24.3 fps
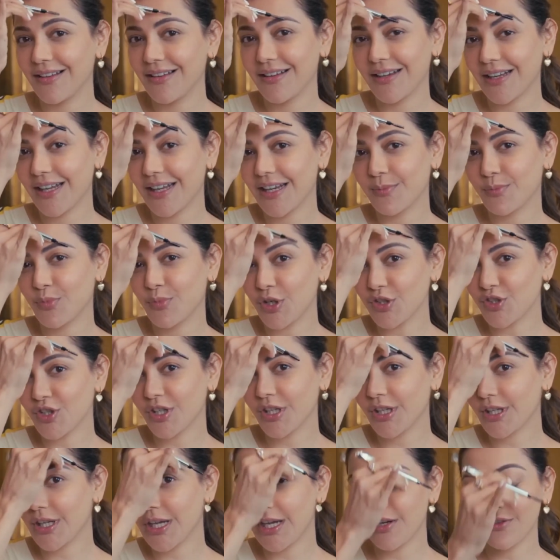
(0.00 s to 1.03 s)
Like
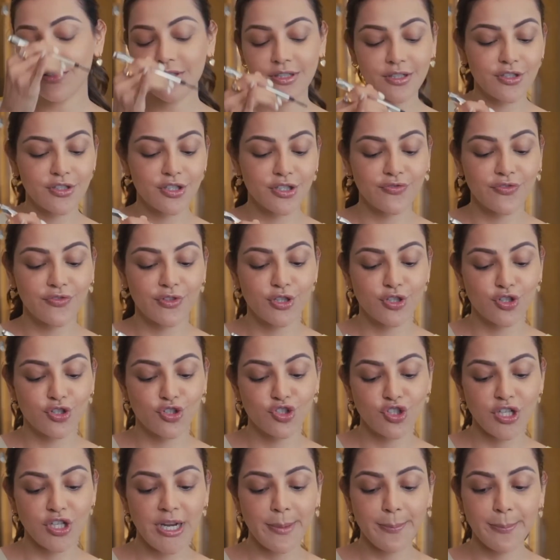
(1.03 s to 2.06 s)
brushing it out just for the
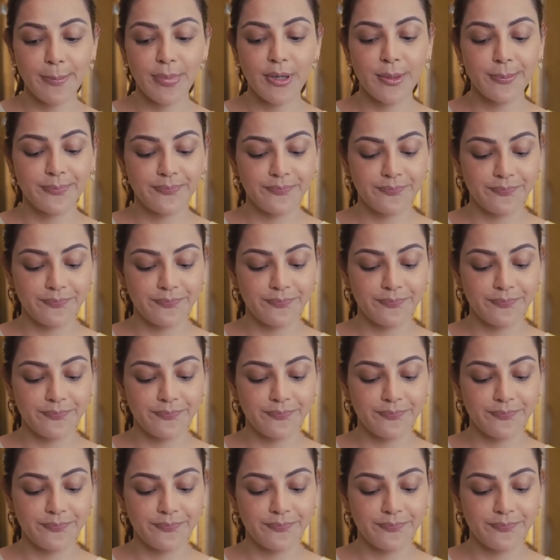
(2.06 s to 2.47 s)
shape.